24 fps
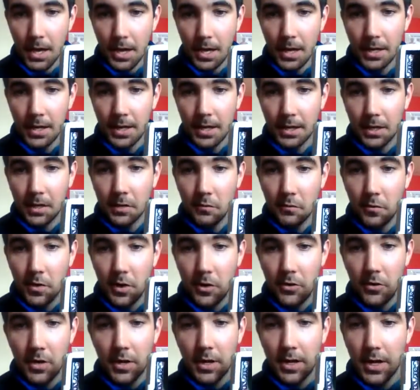It can
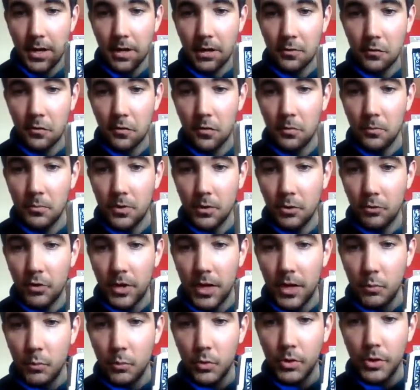vary again from the
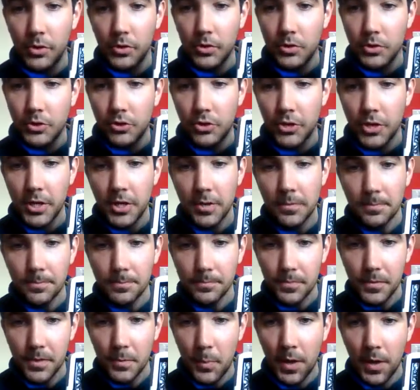grade 1 to
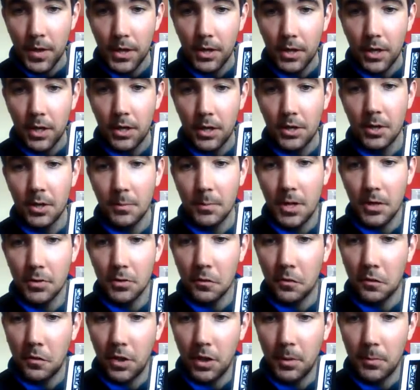3, depending on the
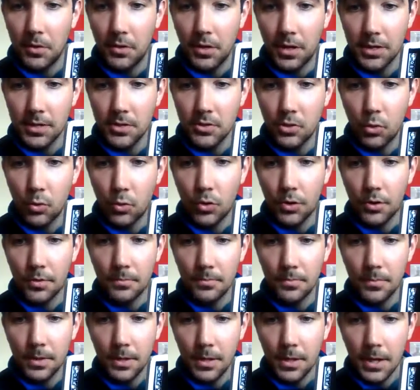amount of fiber that's
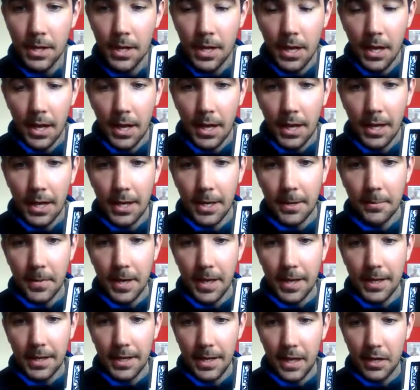torn.
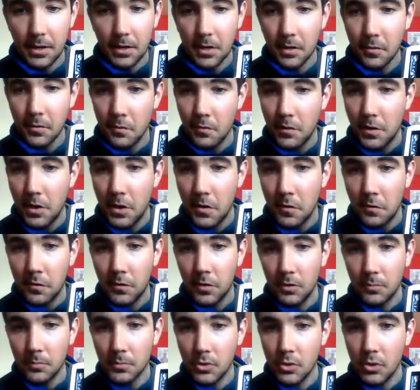And again, can vary
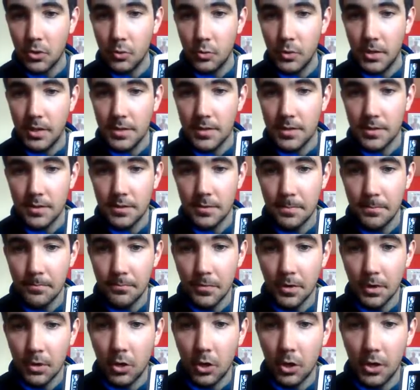from 2
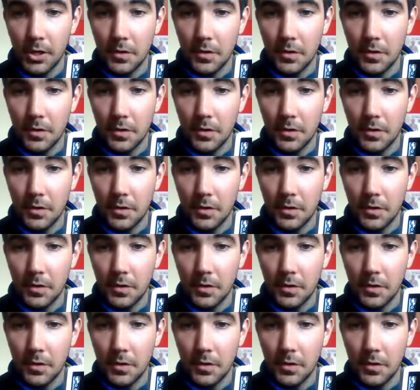weeks,